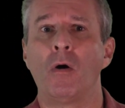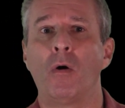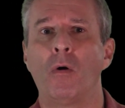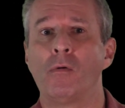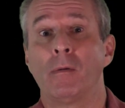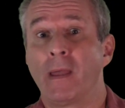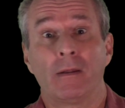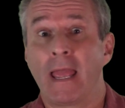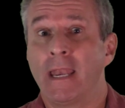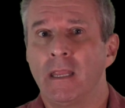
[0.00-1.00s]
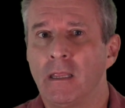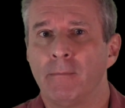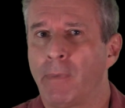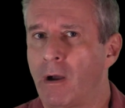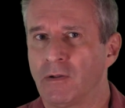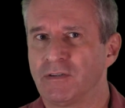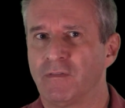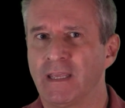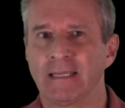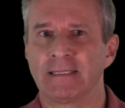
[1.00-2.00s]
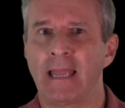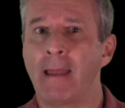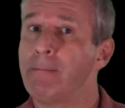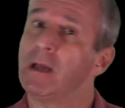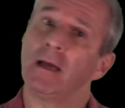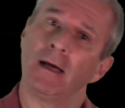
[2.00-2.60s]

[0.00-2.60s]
or about any part of the exam,